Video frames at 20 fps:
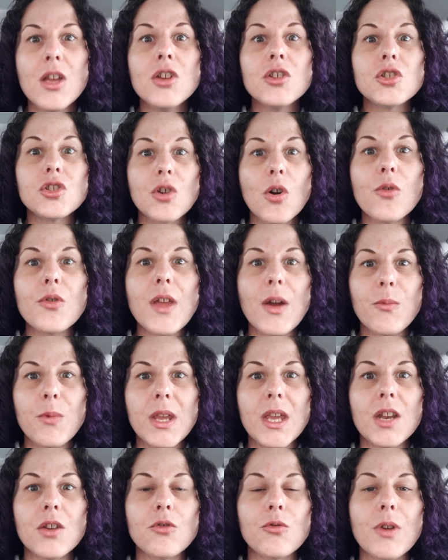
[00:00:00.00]
so that we
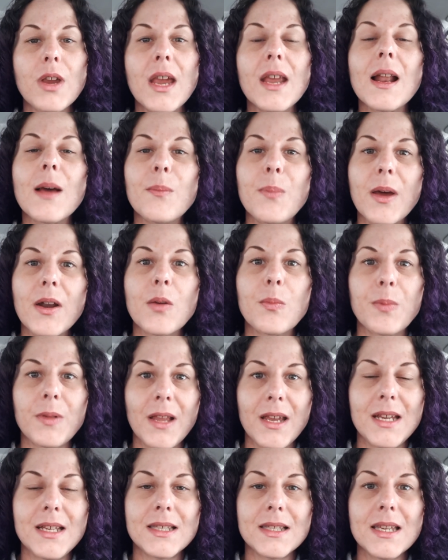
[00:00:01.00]
can create a better
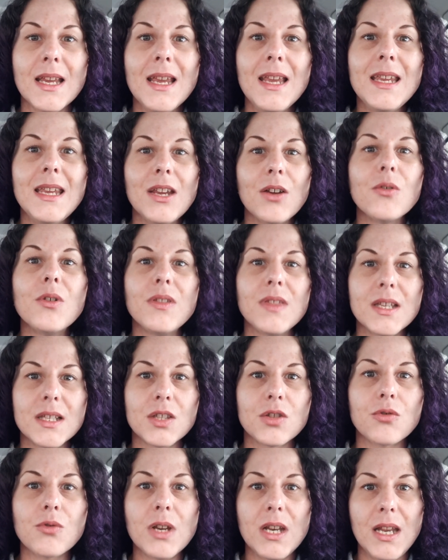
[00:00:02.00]
place here in this
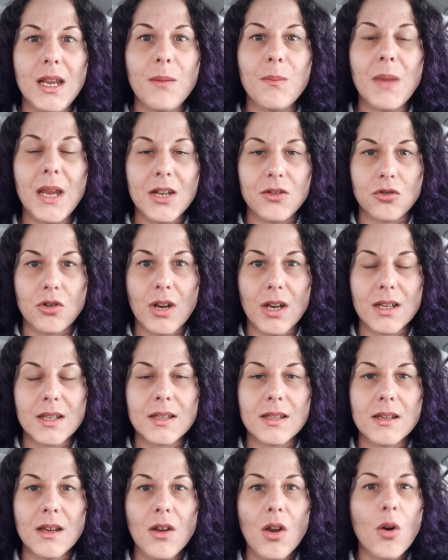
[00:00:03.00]
3D
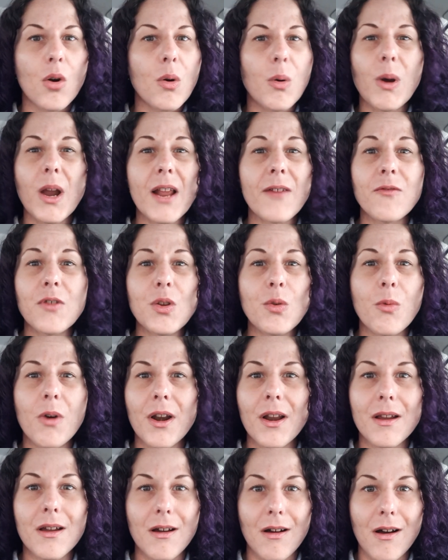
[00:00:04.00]
matrix, or whatever you
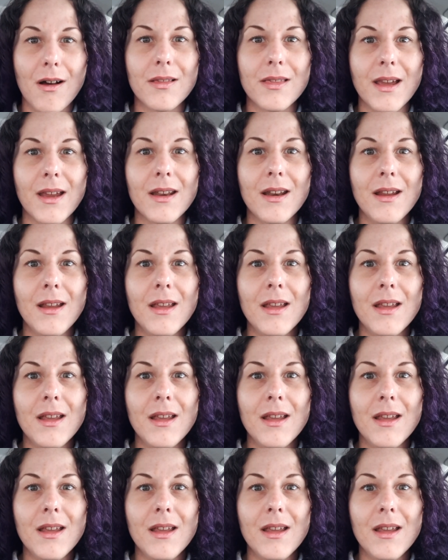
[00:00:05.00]
want to call it.